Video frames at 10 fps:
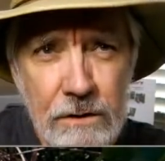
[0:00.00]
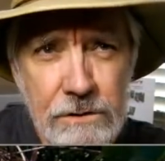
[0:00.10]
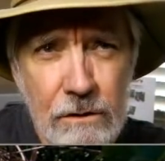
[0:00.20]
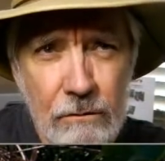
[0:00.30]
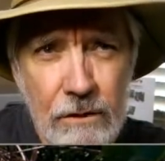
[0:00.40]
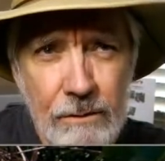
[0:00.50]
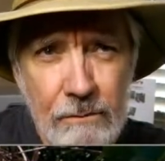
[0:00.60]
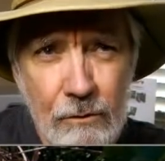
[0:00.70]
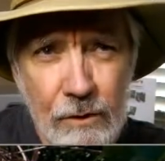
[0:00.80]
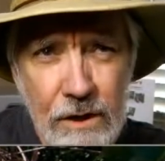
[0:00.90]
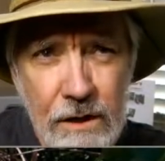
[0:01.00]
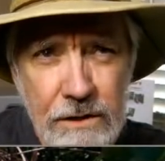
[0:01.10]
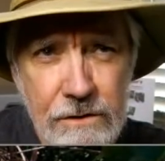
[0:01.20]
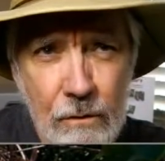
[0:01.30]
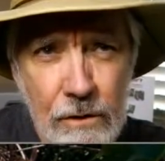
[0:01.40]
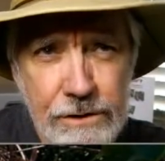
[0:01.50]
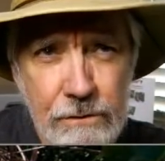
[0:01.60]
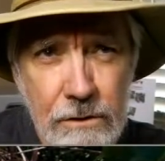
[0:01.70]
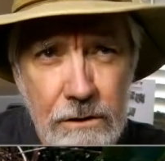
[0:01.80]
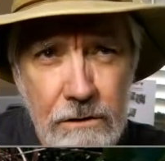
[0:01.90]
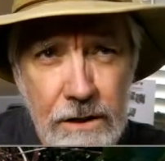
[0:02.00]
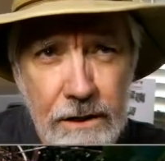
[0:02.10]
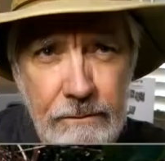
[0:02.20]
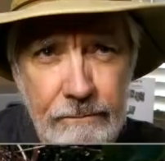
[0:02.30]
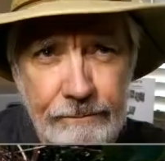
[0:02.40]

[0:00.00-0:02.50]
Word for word: So remember, we got this horseshoe of crud